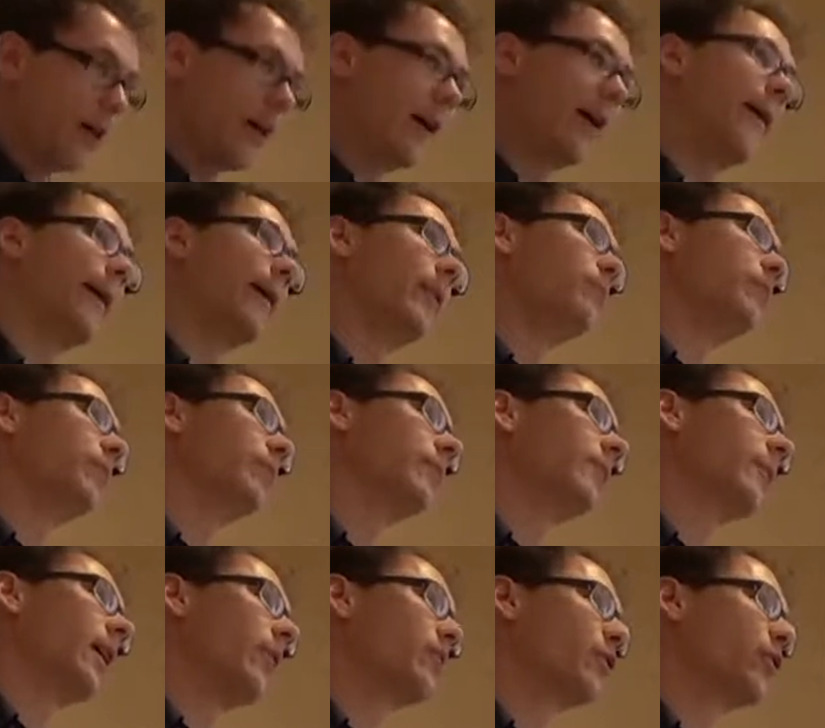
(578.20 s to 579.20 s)

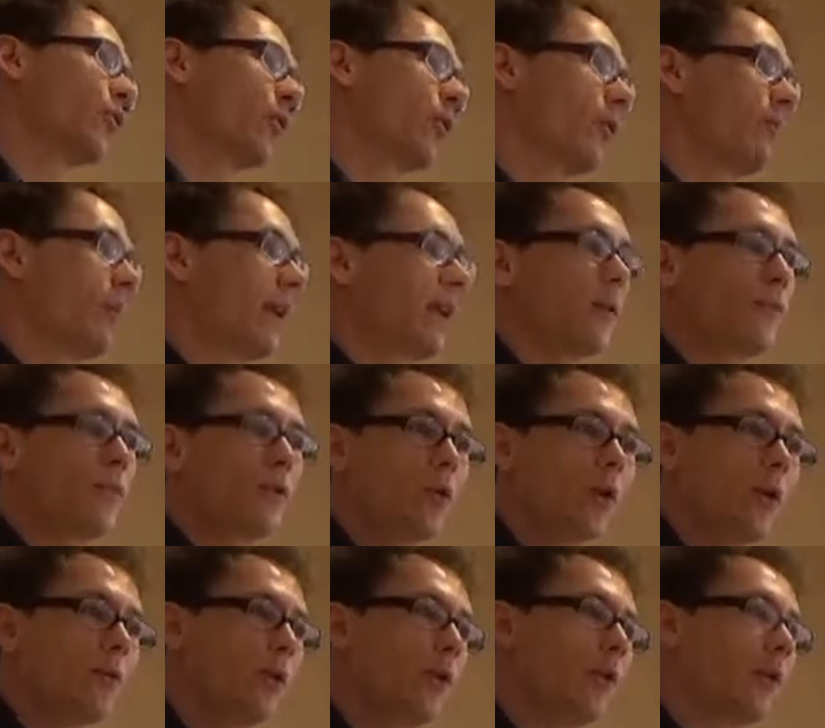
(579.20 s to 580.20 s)
I'm sure many of
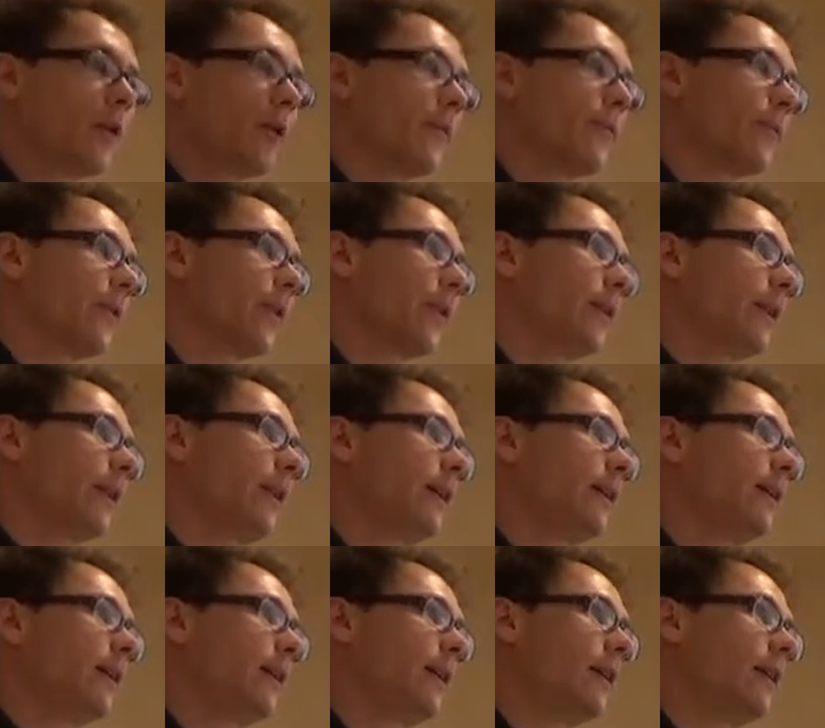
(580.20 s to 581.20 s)
you have heard of
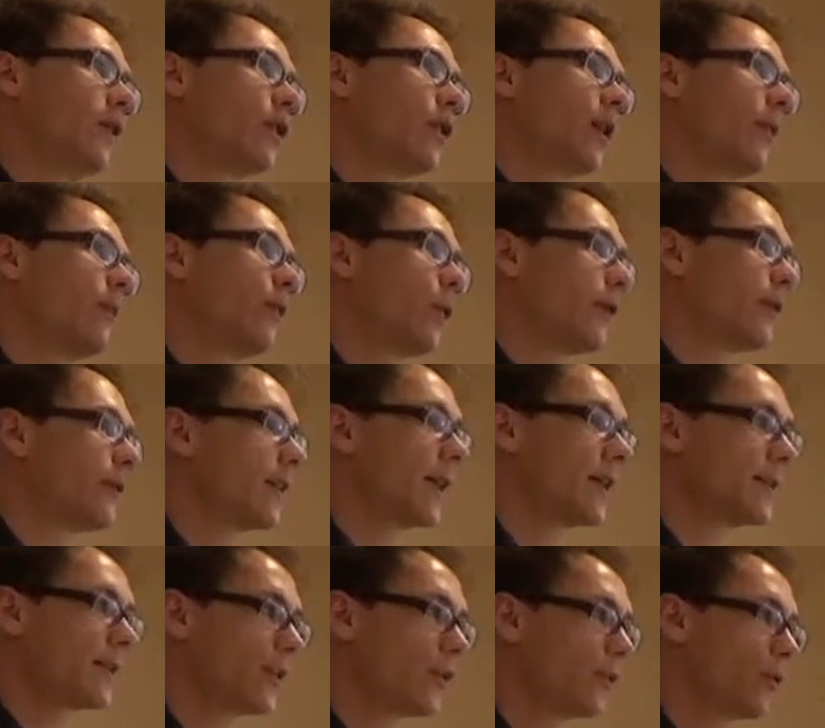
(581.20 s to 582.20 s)
the Chevron
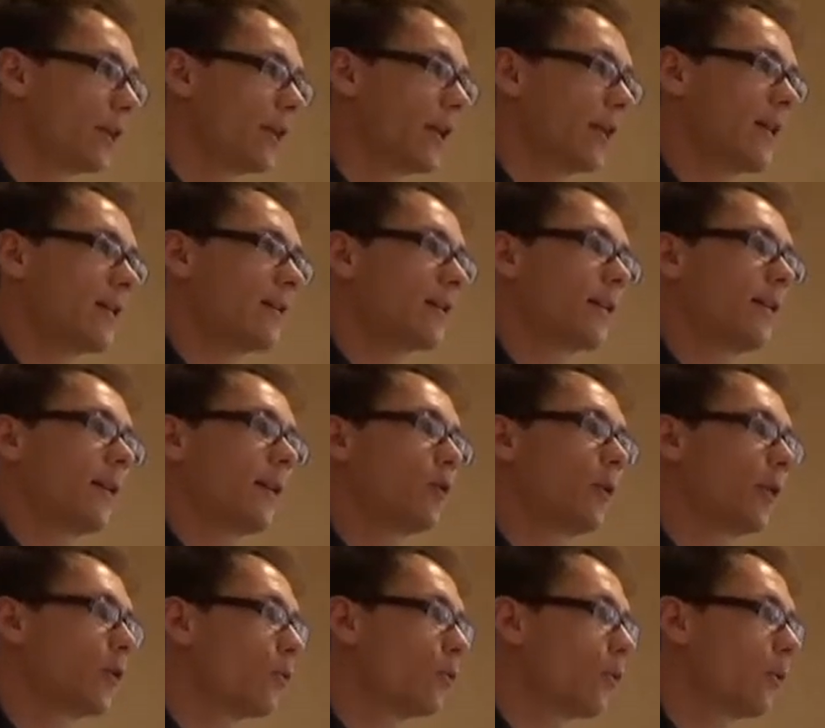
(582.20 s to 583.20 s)
Texaco case in
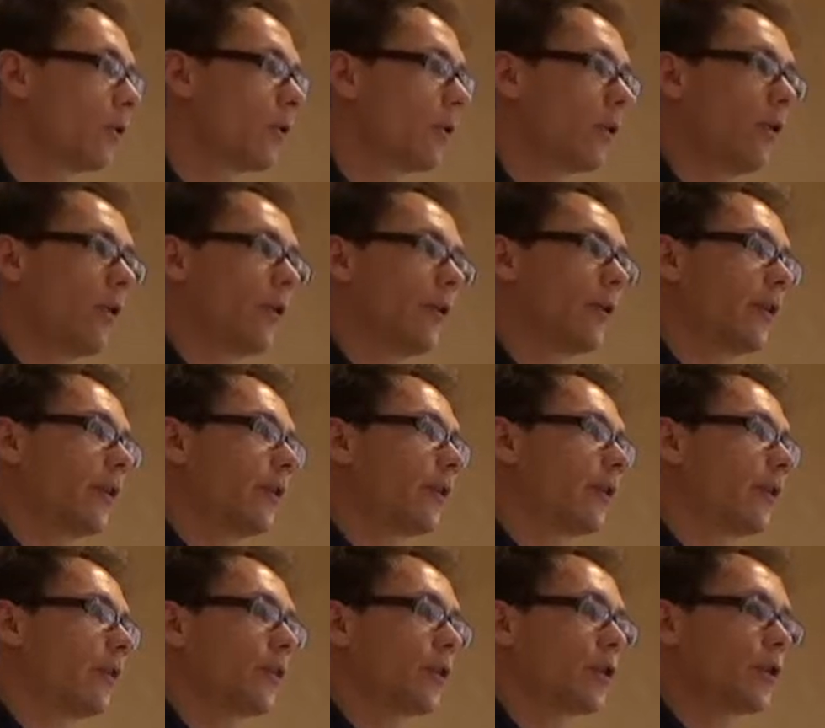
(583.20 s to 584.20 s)
Ecuador or
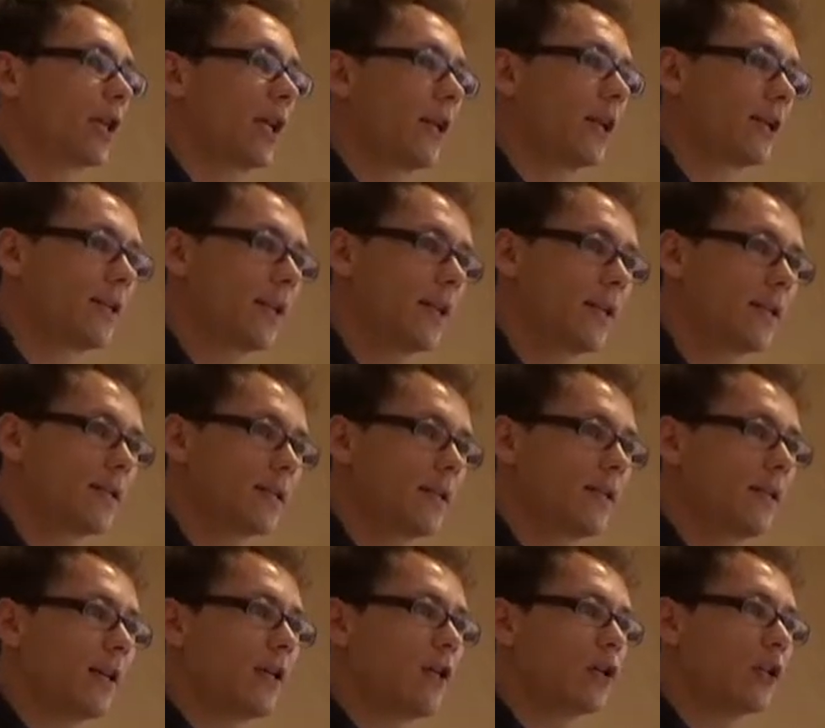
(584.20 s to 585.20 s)
the Shell case
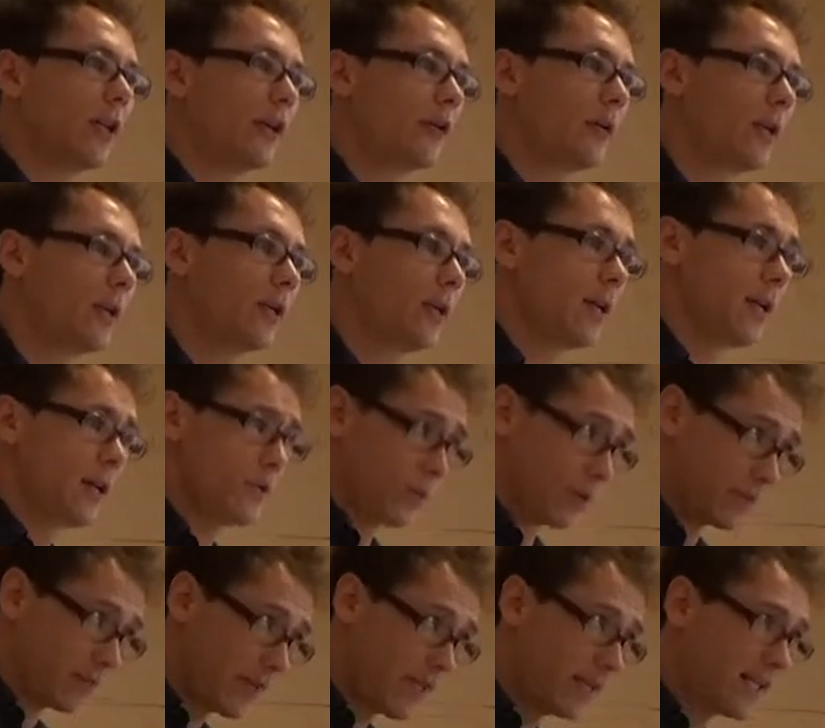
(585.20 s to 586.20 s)
in Nigeria,
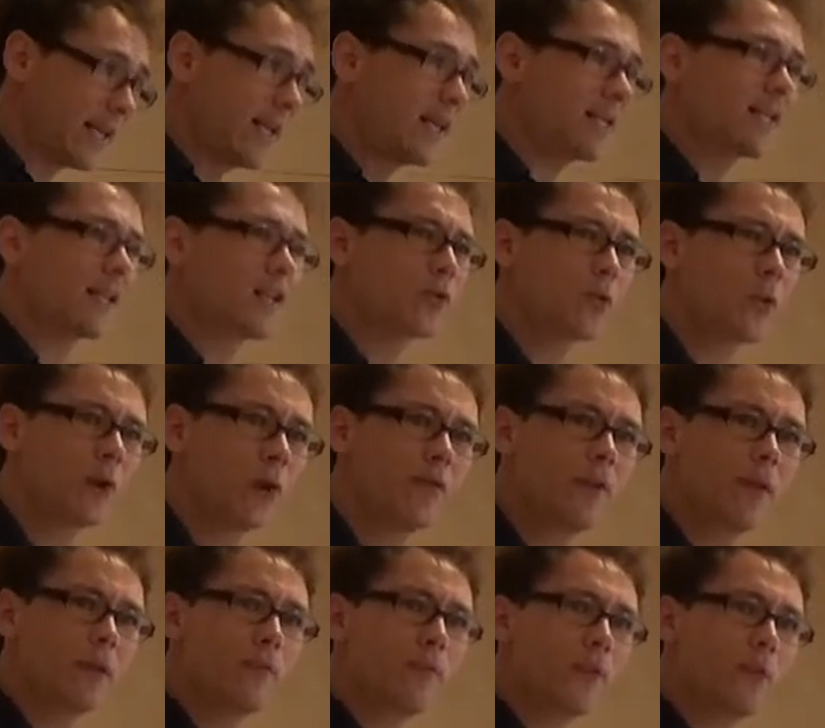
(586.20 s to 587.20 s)
with many cases
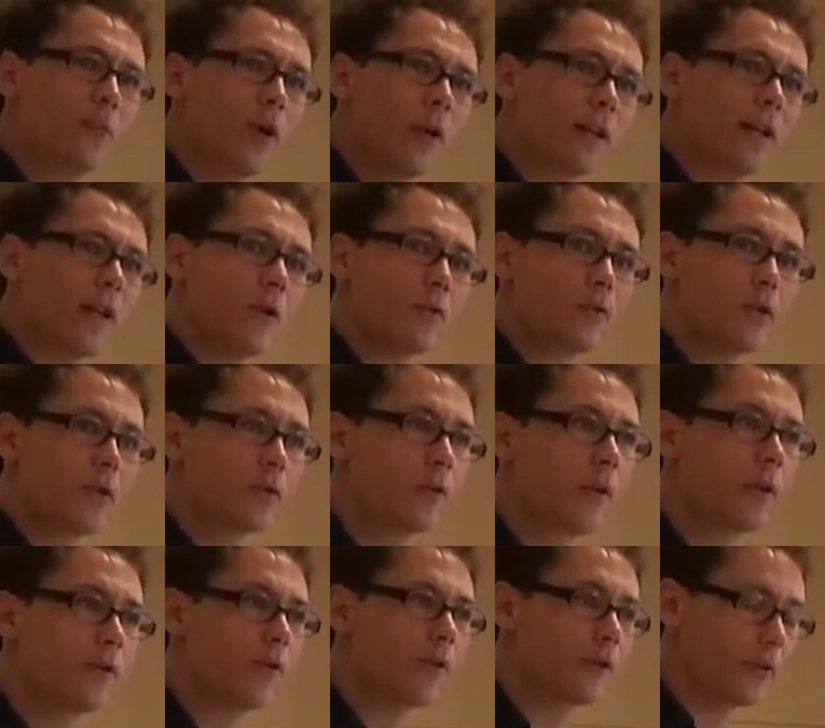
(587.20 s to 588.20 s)
traveling from one country
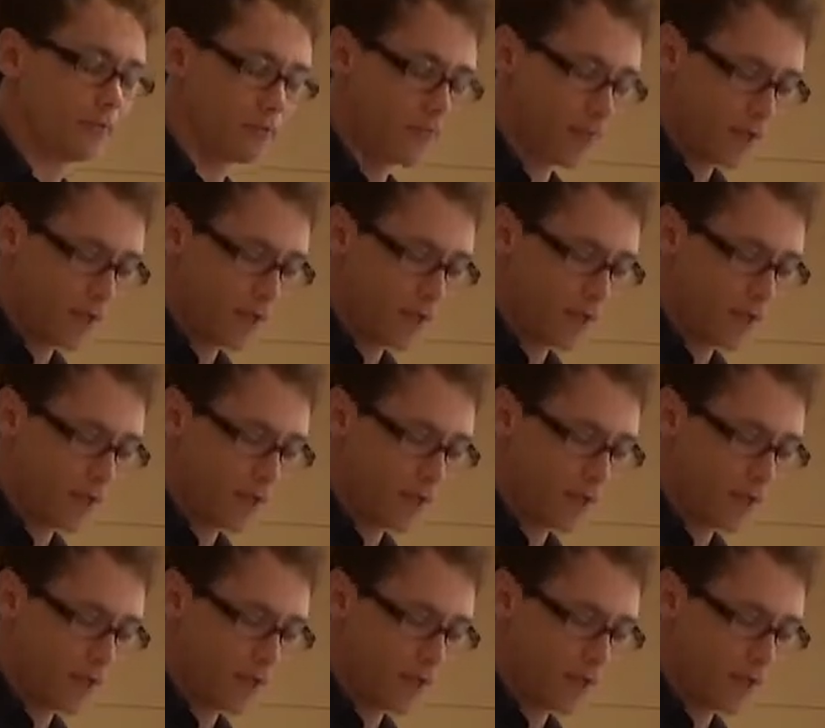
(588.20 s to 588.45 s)
to another.